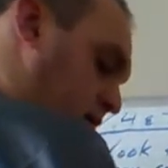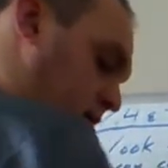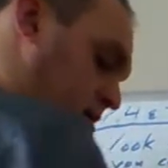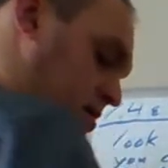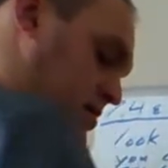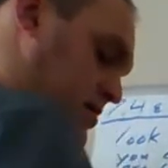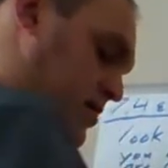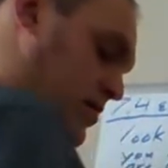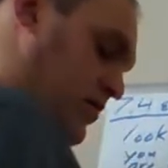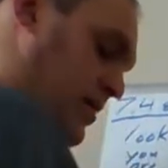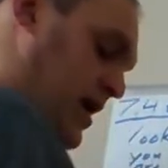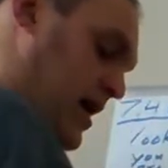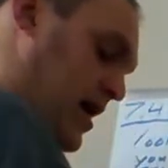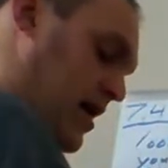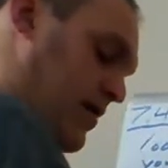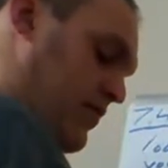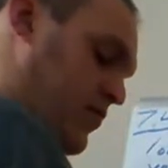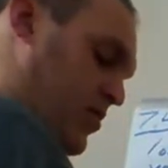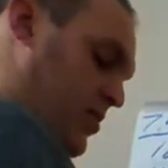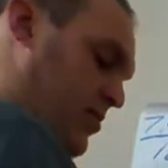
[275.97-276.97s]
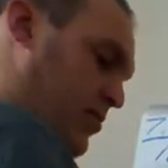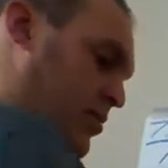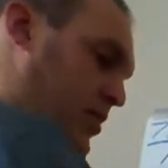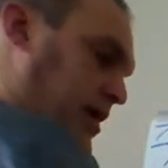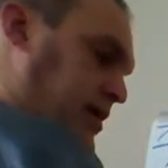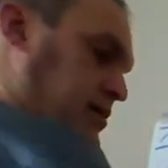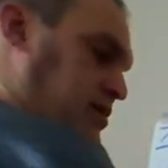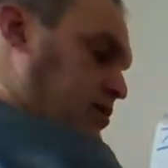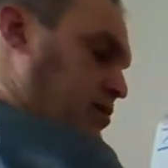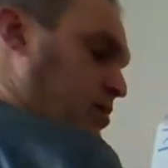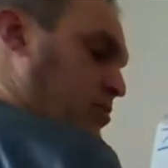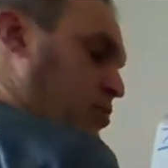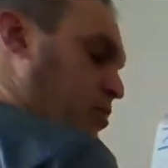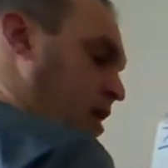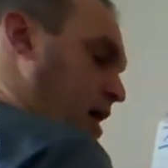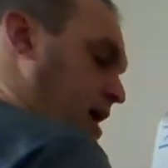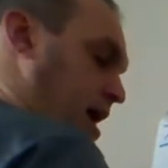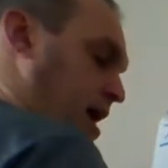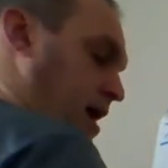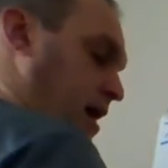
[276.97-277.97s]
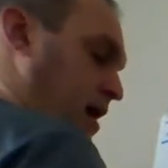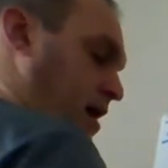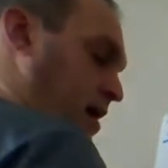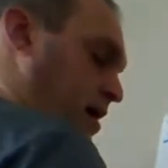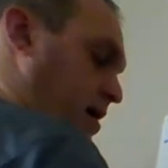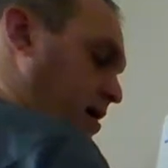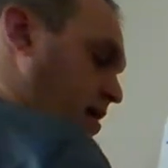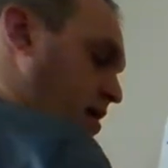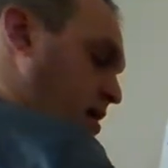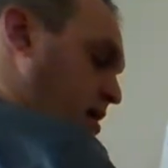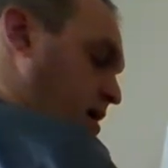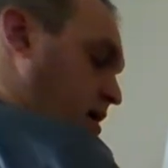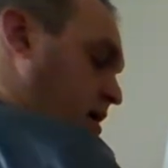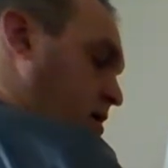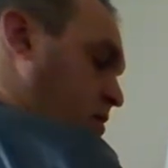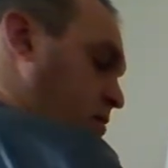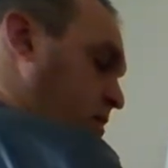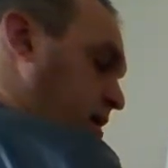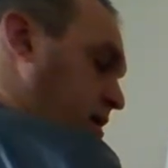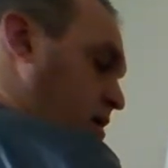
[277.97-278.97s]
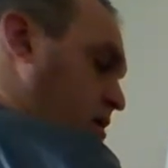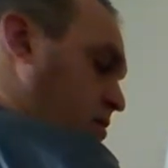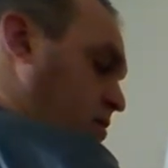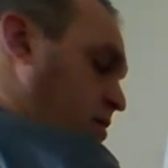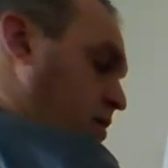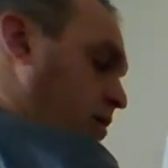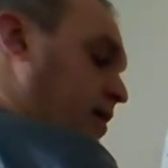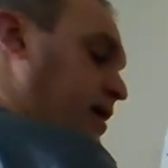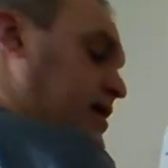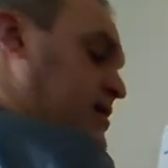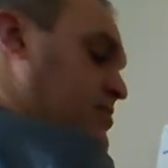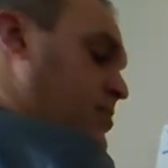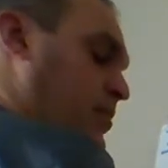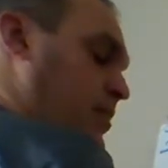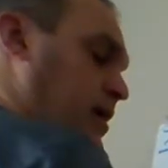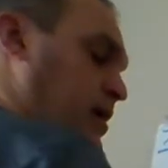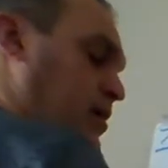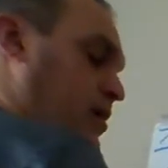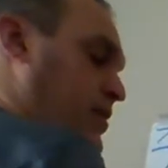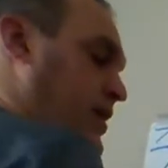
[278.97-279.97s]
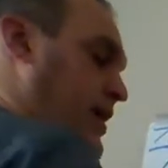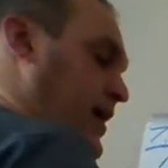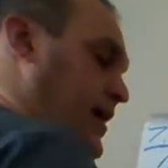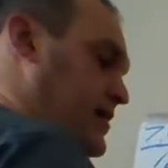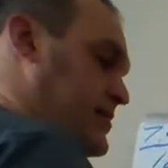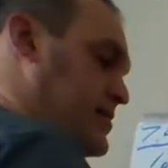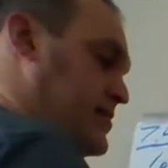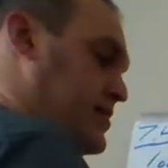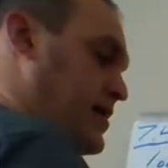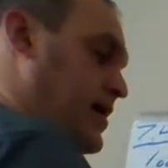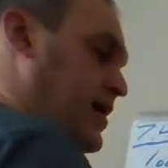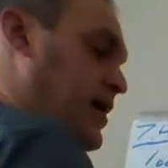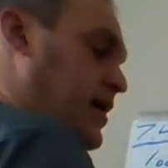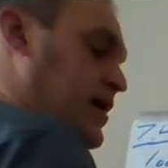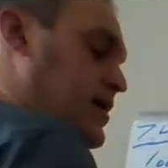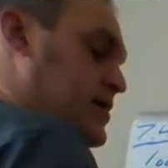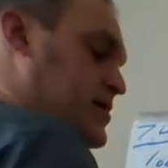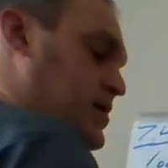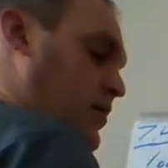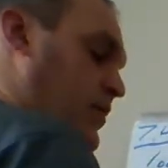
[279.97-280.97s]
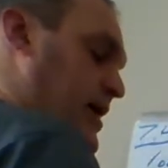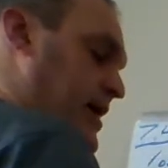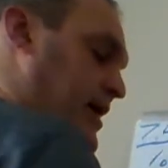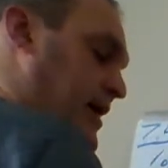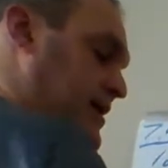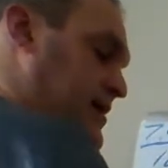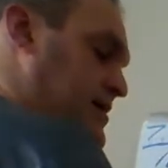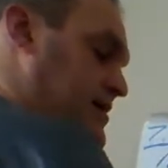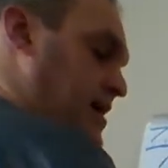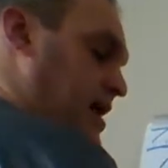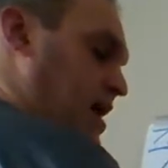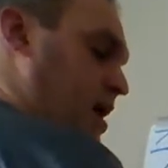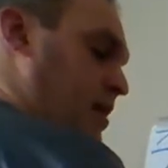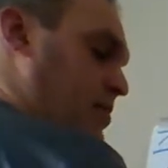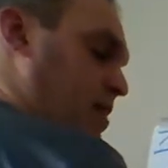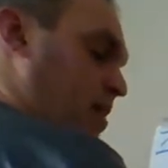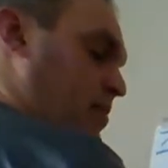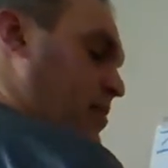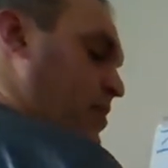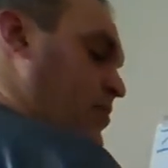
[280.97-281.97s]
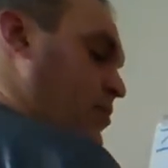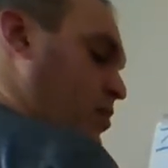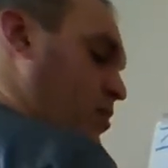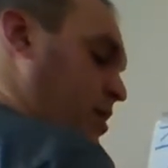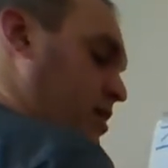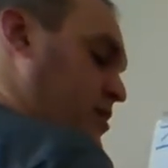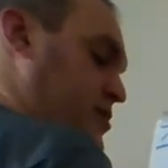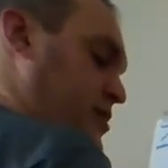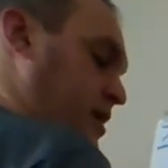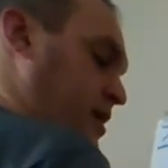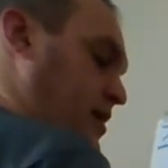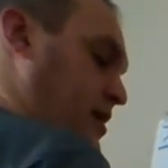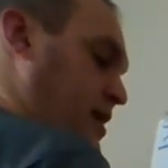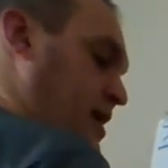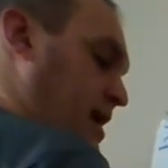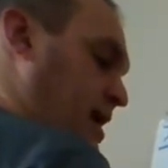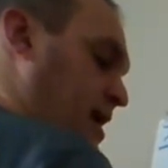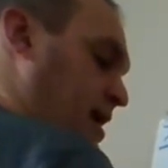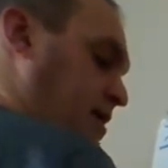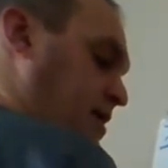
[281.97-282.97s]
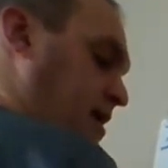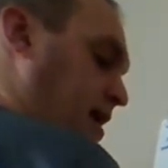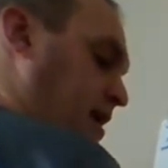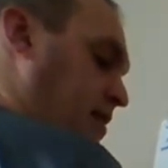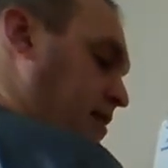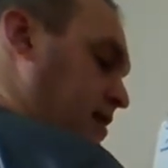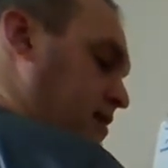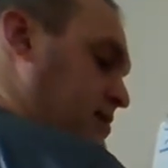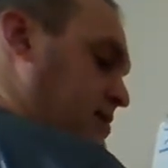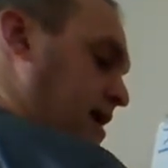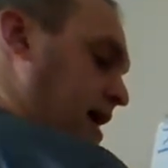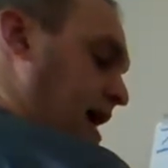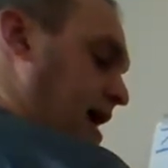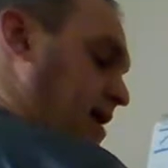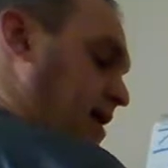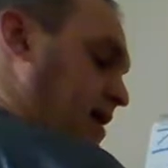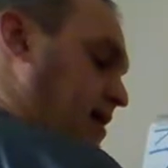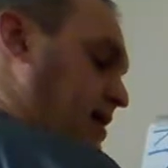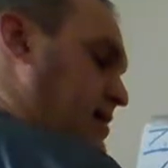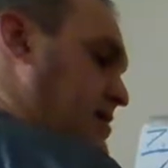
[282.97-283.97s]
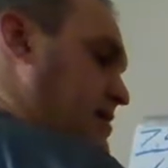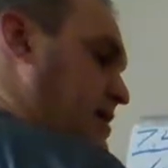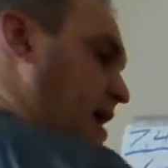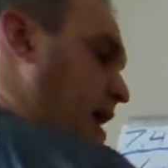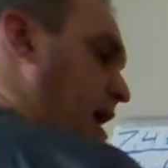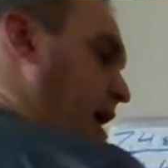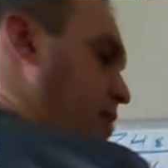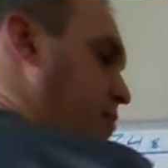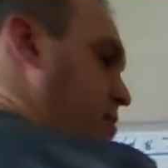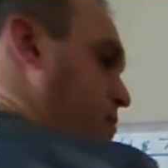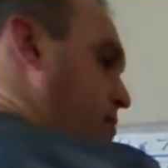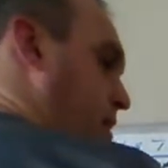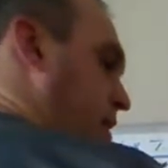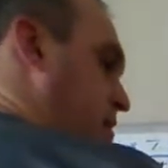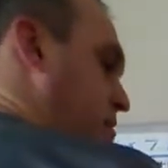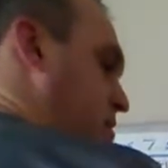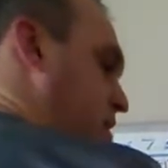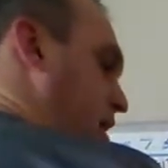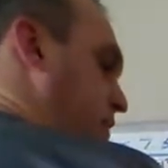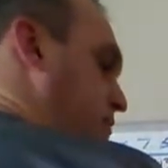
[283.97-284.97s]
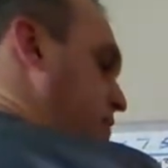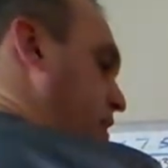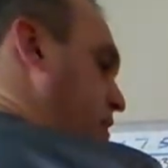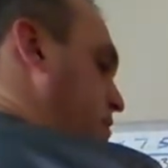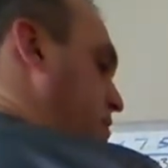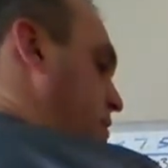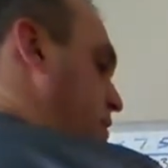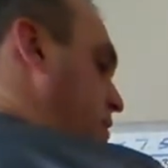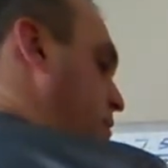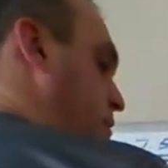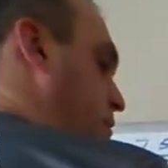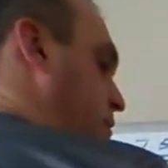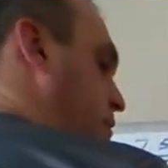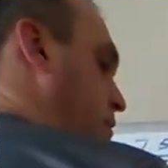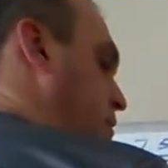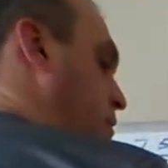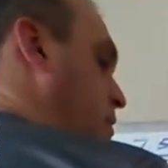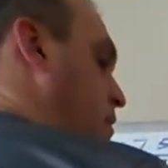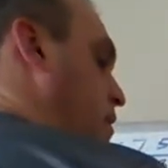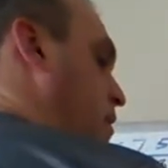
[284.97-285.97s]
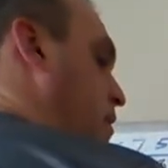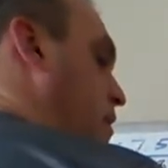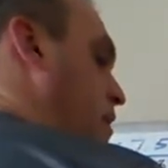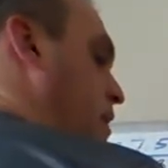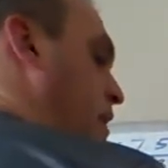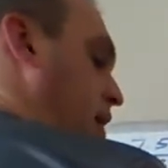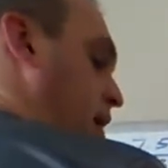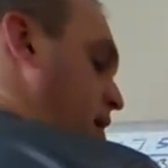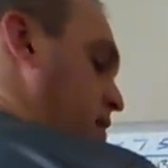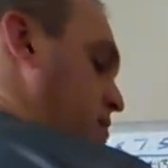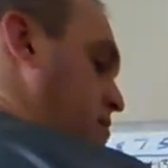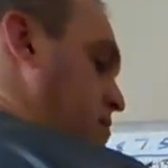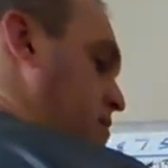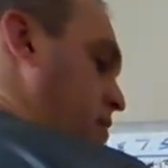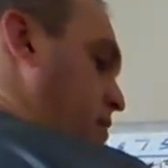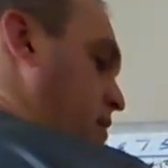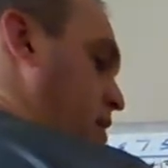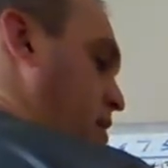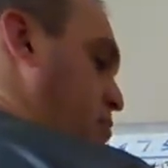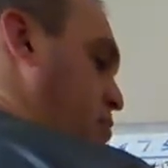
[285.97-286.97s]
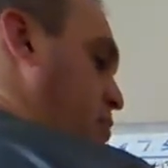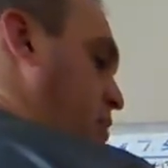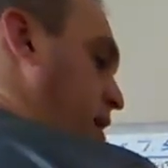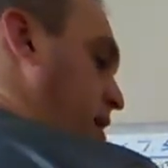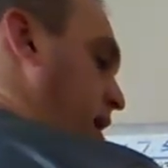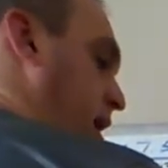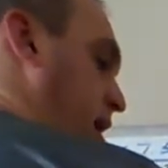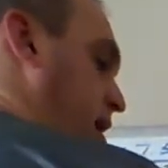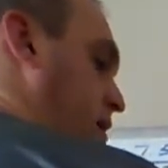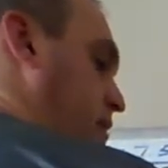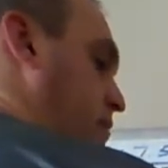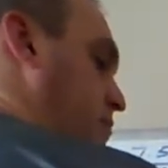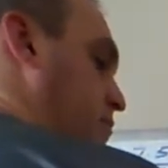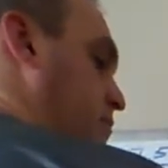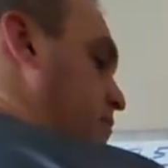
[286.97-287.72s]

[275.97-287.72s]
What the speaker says: So we have 1.2 and 0.8 here. We don't know this, but we know this. So we can set up a proportion that this guy to this guy would be 72 is to the 0.8,